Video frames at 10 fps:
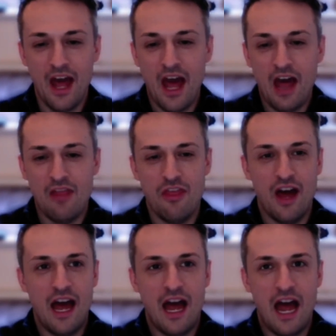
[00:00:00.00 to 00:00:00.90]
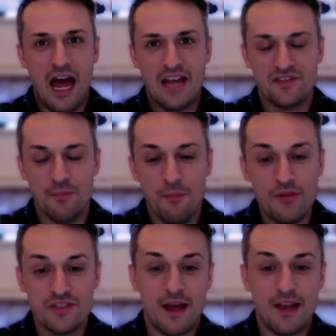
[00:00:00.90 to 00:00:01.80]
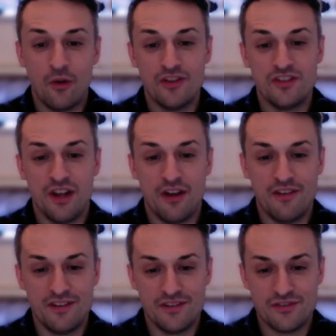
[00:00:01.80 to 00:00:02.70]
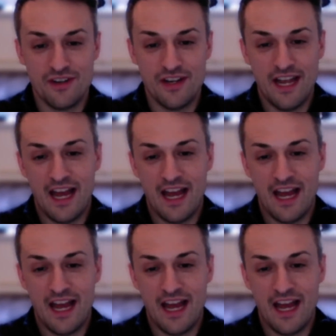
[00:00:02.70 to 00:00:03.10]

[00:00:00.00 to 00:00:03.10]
that has the most amount of knowledge in our industry,